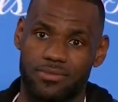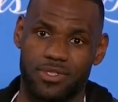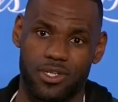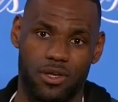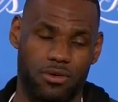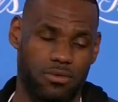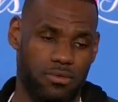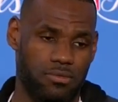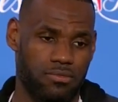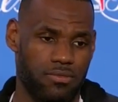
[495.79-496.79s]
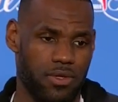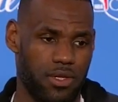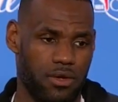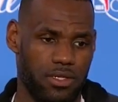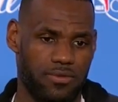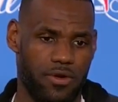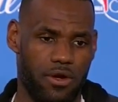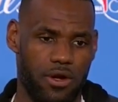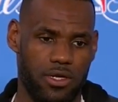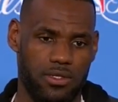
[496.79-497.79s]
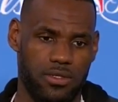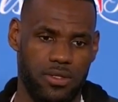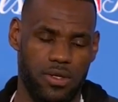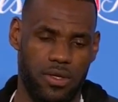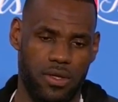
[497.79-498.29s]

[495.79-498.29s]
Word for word: So, you know, as far as